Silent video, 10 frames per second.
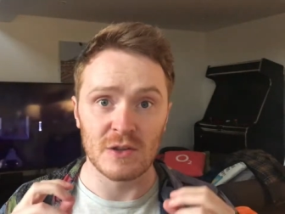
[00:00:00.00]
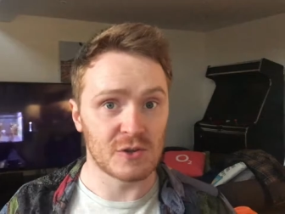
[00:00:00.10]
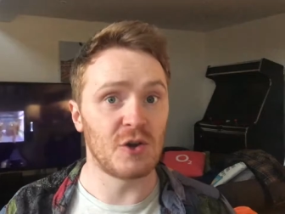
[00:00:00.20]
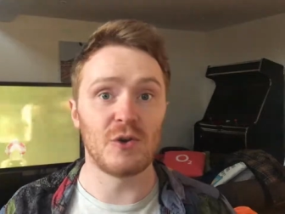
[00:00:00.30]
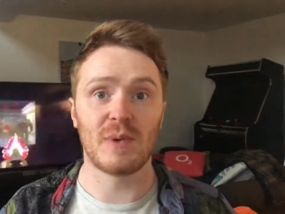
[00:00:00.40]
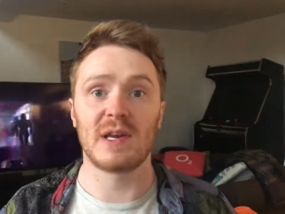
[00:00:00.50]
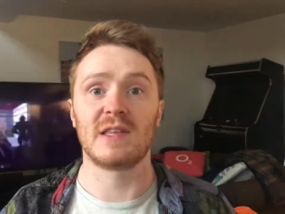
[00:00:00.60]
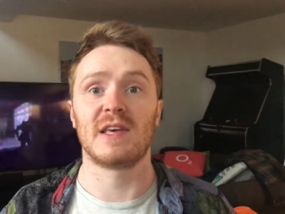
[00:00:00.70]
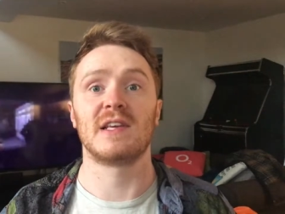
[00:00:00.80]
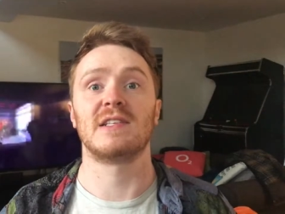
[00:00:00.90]
There's too many
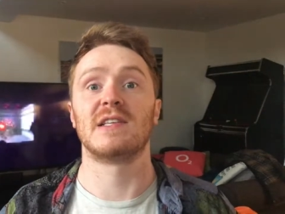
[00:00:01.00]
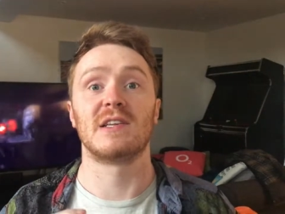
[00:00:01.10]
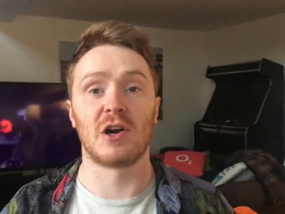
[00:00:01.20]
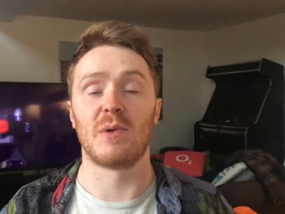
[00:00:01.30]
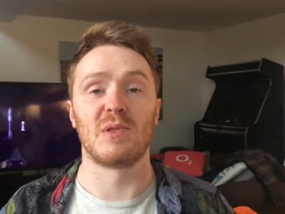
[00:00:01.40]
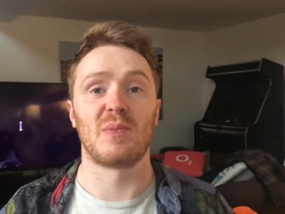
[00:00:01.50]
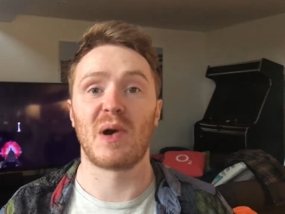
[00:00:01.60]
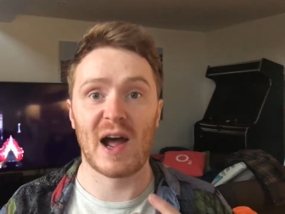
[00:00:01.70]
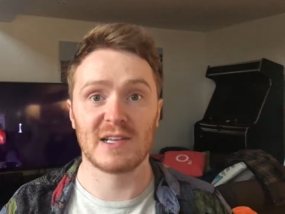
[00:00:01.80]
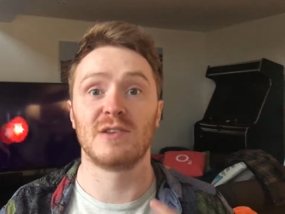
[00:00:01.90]
things that determine the
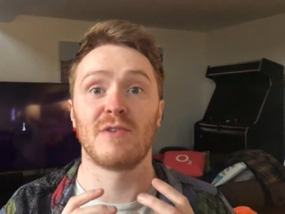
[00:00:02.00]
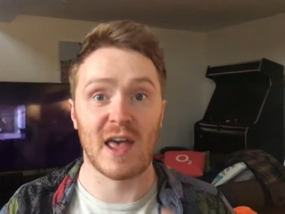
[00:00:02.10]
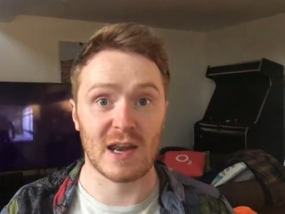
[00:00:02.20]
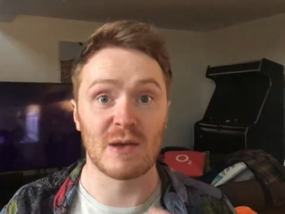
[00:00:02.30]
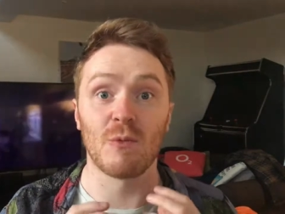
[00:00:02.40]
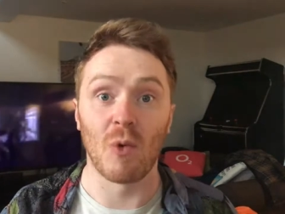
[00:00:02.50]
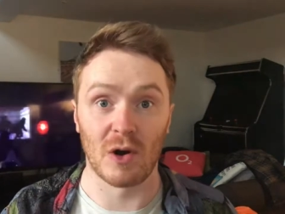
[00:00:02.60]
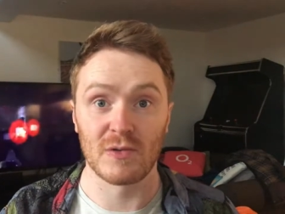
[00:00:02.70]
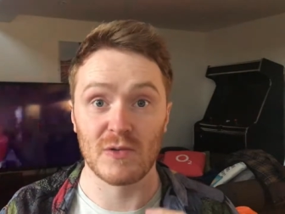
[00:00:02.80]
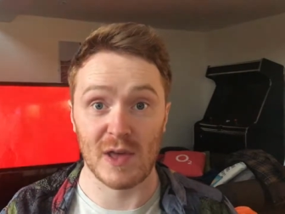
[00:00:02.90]
price of any
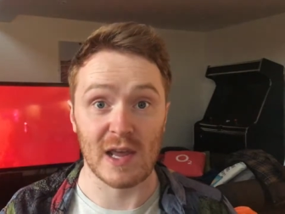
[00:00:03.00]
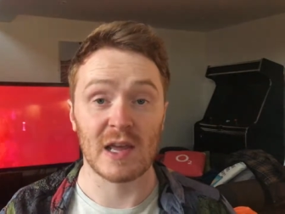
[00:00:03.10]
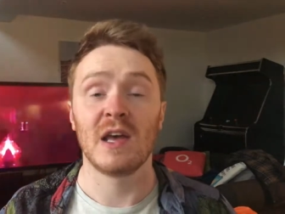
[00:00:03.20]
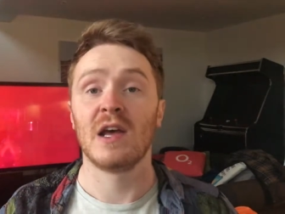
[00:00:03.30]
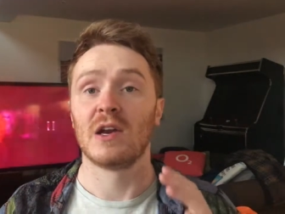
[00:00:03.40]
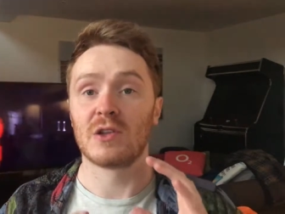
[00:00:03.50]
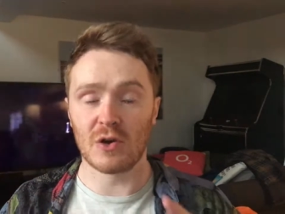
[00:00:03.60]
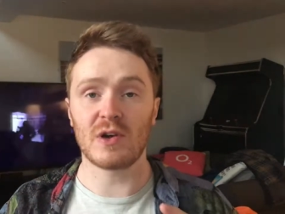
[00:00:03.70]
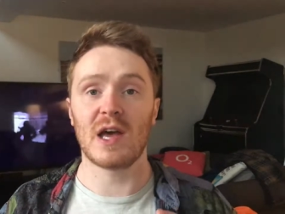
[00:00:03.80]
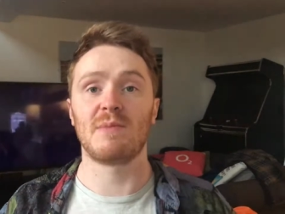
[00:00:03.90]
one thing. But
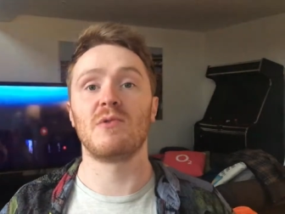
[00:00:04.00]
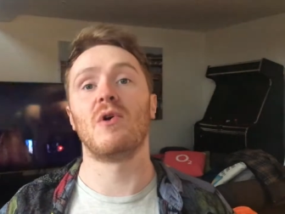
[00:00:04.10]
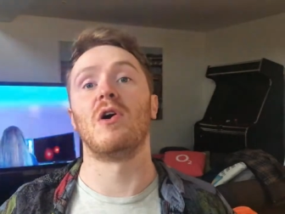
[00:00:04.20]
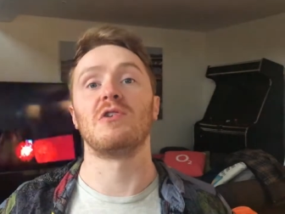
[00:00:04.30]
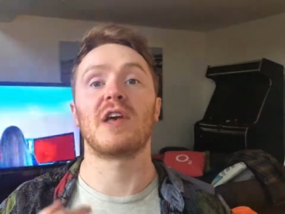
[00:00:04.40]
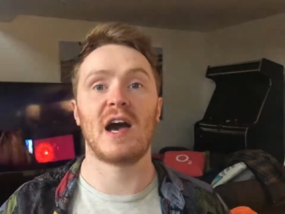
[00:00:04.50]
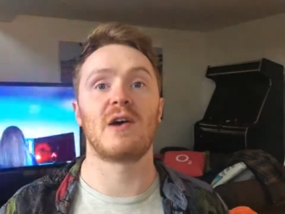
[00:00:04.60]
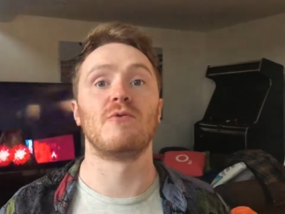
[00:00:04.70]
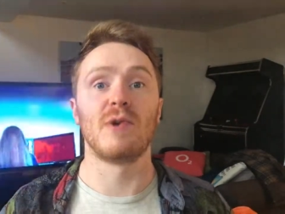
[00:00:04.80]
don't get me wrong, you can